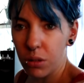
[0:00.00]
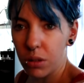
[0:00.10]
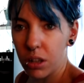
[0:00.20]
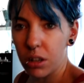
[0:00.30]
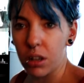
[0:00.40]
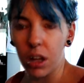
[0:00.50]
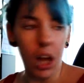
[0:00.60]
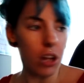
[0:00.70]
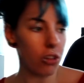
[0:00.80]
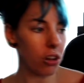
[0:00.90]

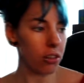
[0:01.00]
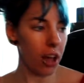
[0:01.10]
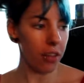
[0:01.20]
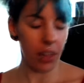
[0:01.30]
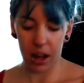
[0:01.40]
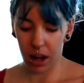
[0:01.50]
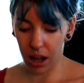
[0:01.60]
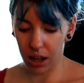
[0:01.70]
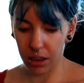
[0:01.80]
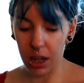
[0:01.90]
SSD. It
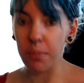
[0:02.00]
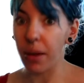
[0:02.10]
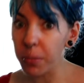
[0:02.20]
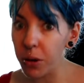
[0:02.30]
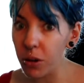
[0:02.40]
said that twice. That was